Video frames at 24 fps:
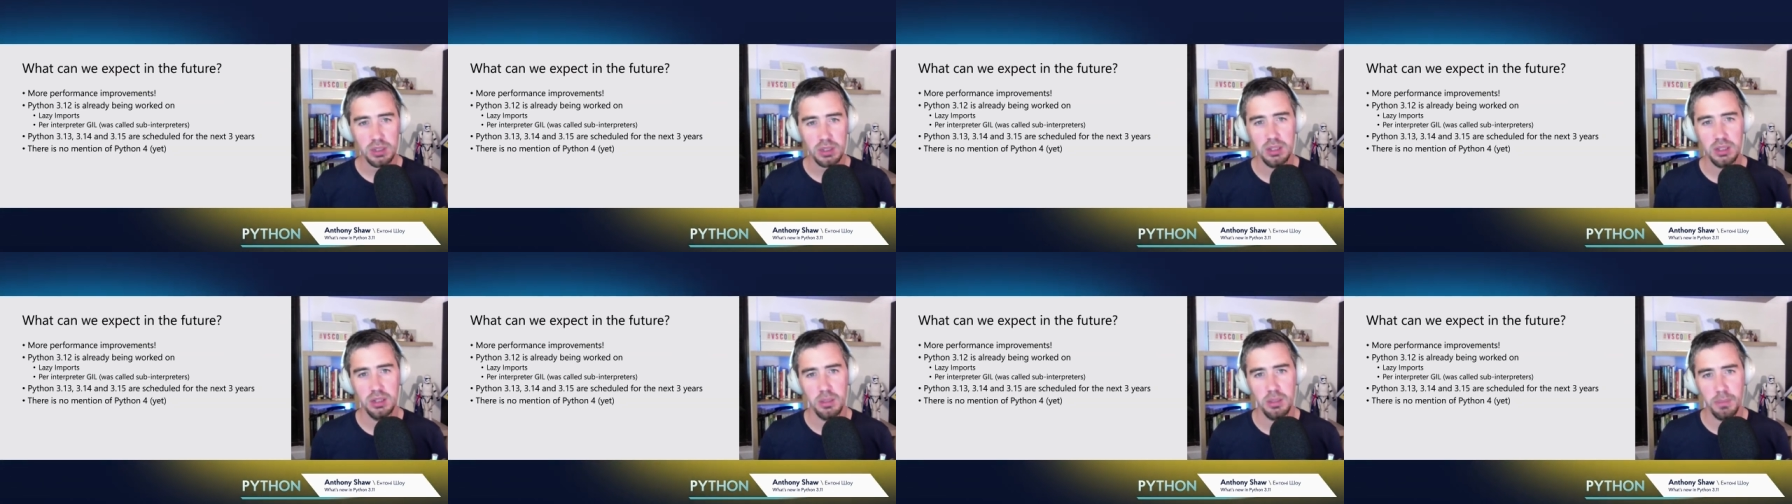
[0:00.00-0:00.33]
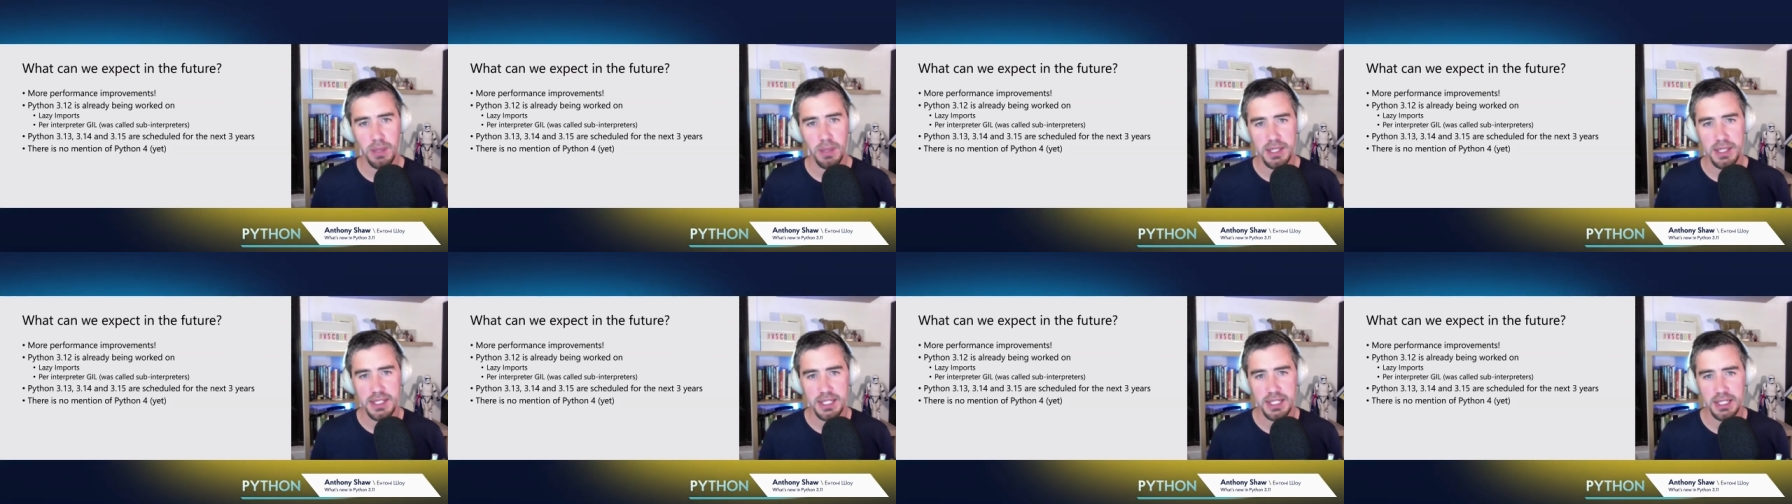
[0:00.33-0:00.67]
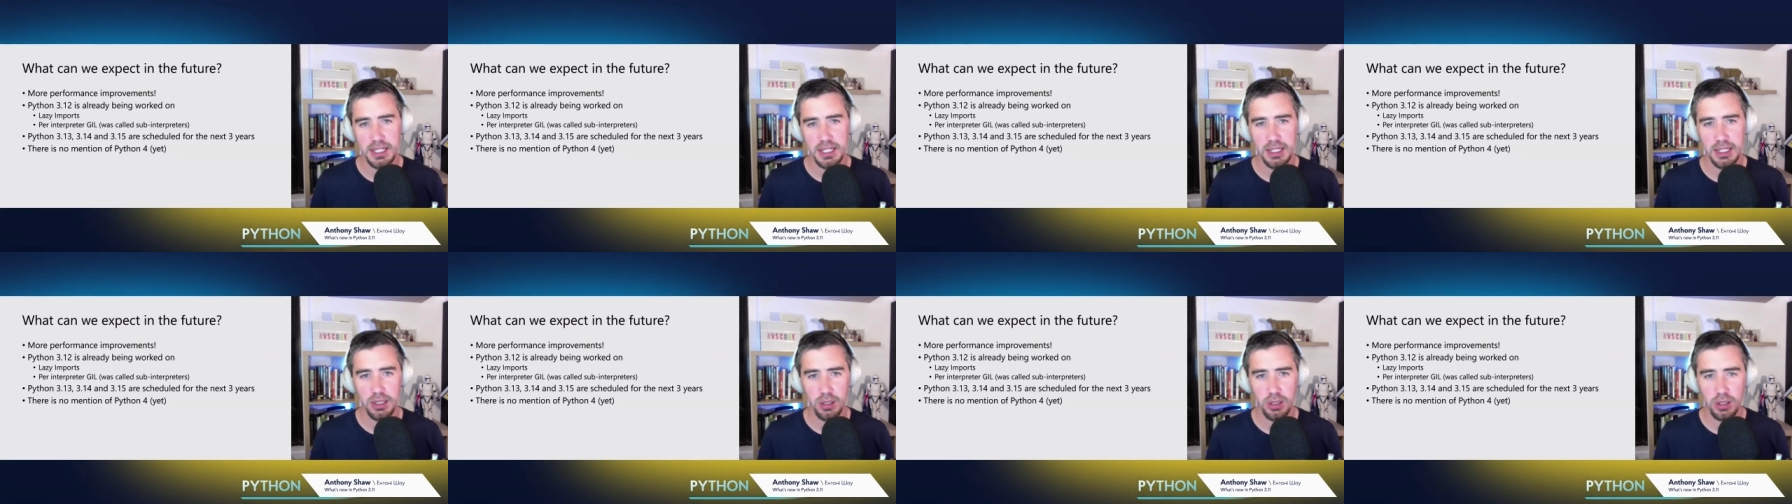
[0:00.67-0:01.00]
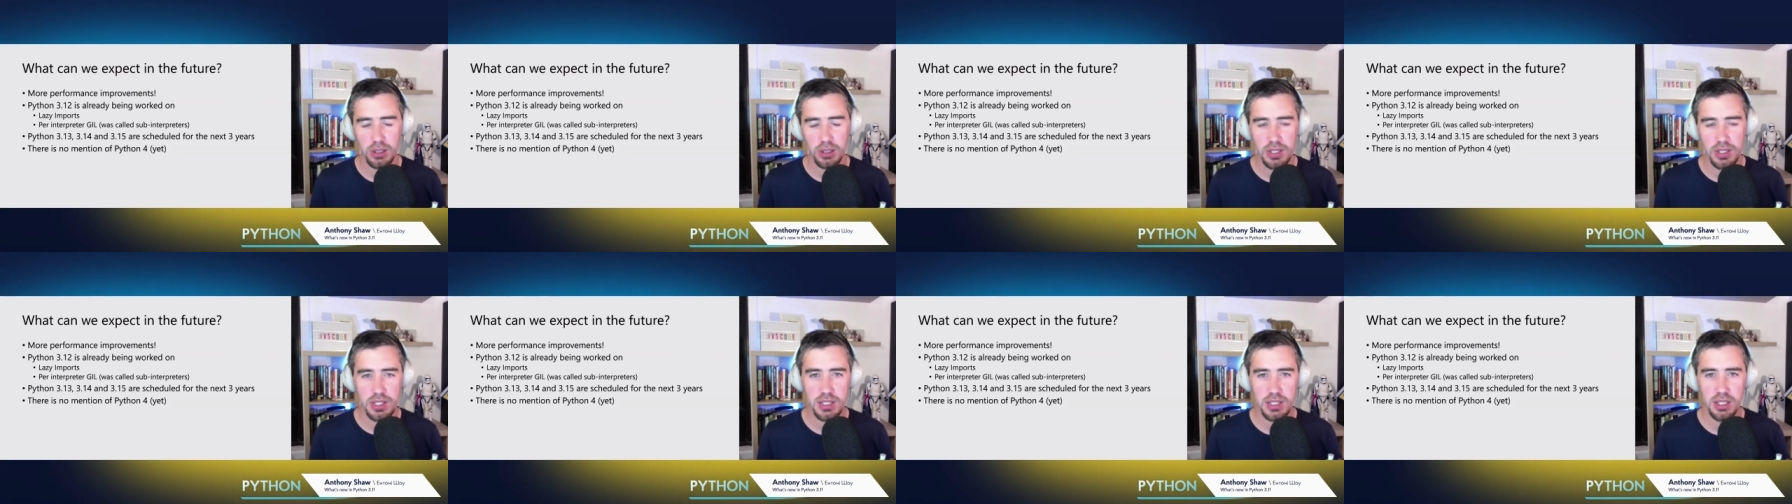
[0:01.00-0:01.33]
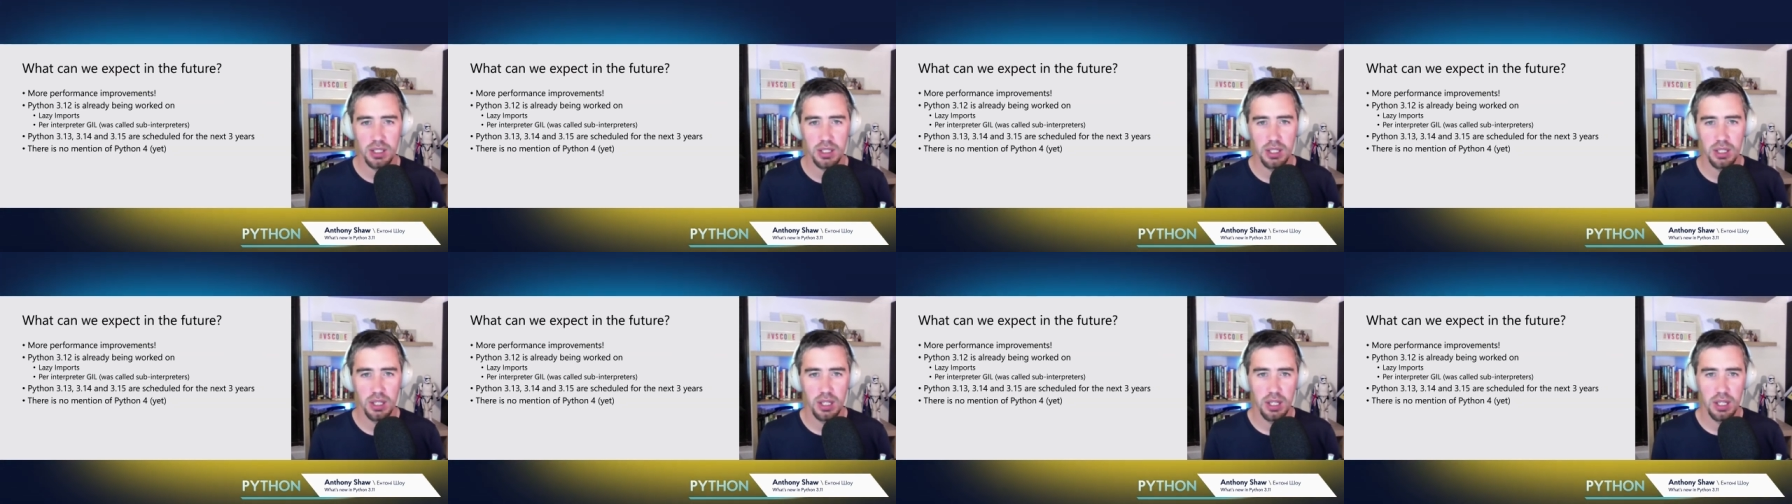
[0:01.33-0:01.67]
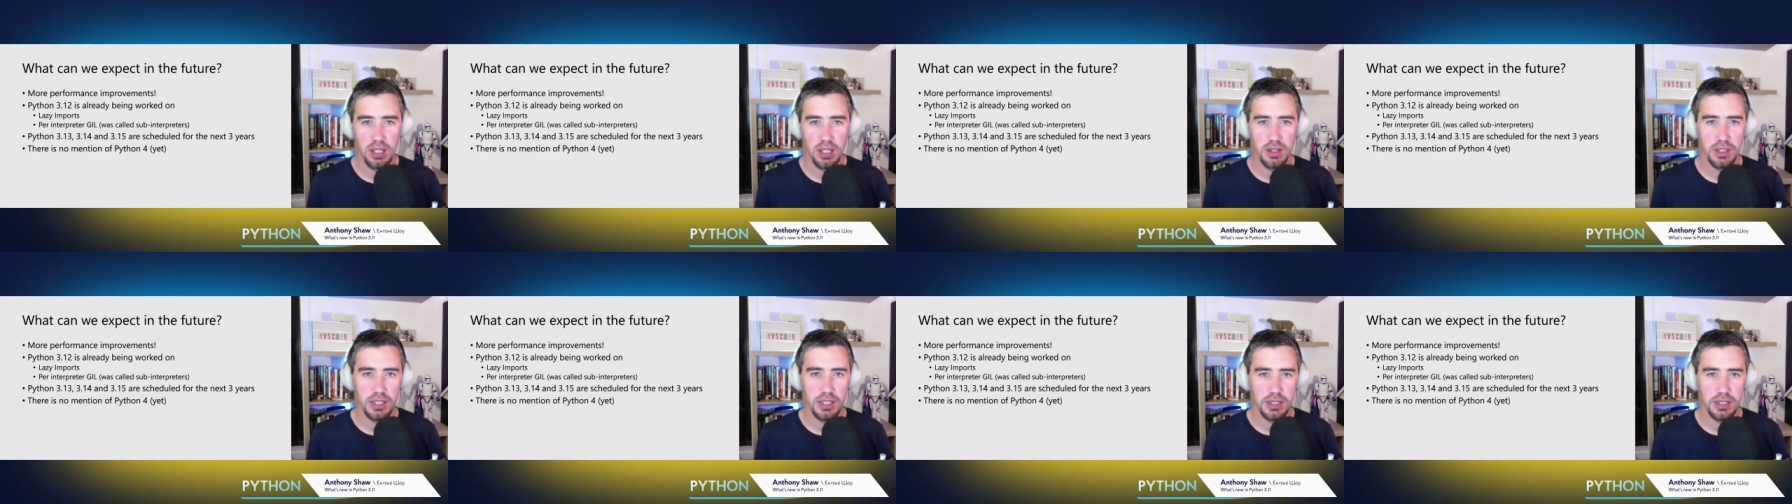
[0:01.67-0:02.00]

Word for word: that basically locks the